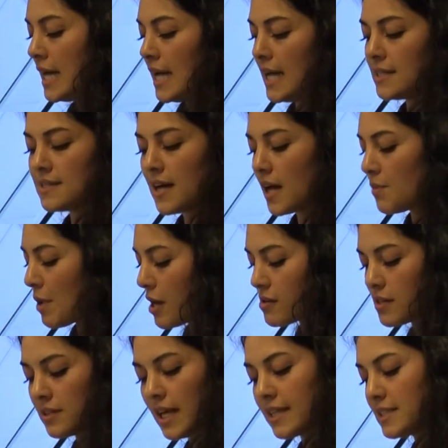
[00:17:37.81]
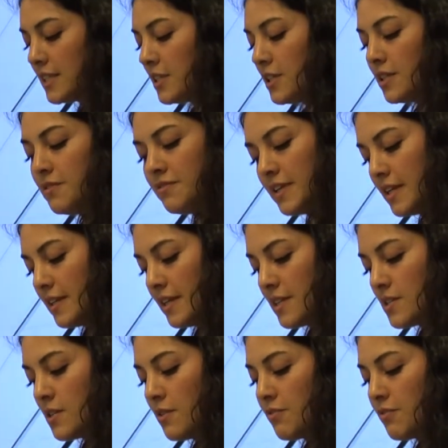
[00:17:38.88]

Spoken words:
It's not about collecting good feelings